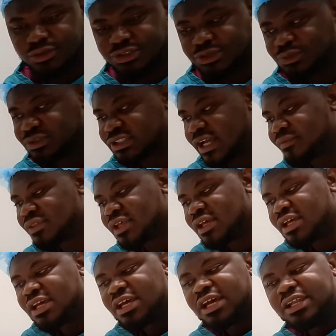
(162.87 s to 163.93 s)
suture,
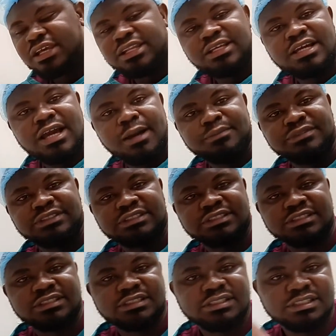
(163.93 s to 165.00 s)
and then it comes
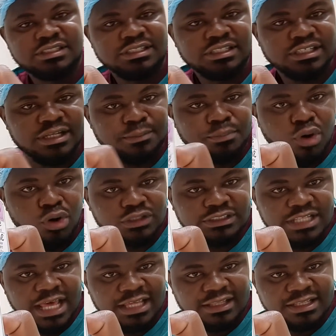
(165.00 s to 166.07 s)
in a box
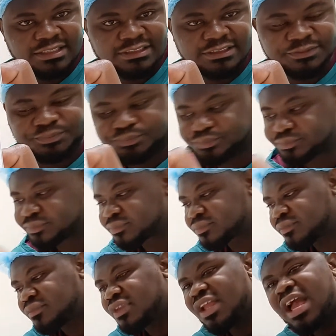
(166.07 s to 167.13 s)
like this.
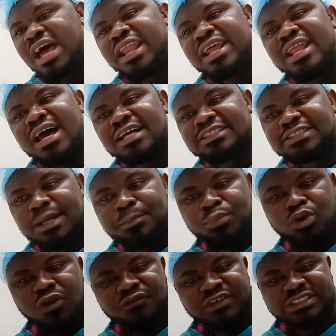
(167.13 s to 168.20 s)
Another
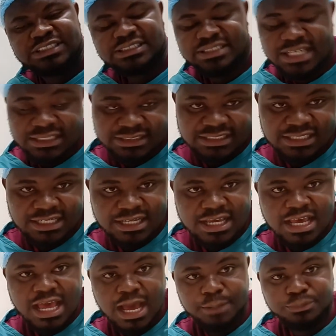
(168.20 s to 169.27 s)
example of a synthetic
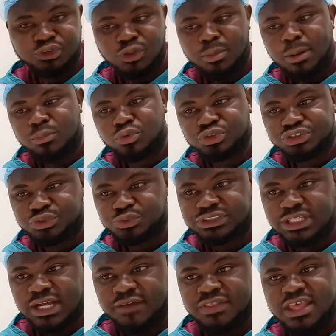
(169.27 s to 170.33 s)
absorbable
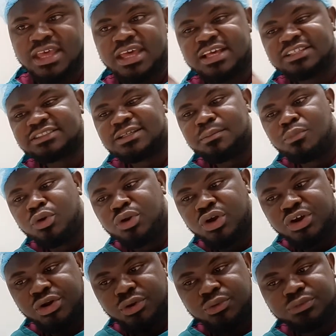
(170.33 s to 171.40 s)
suture is the
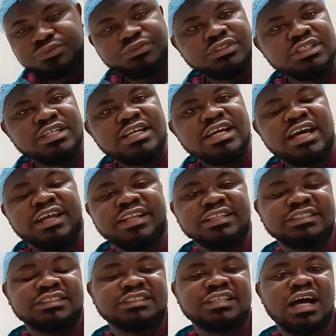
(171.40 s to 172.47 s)
monocryl. And
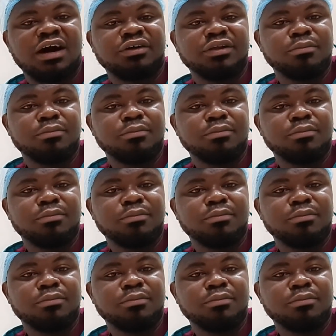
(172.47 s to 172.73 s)
this is how the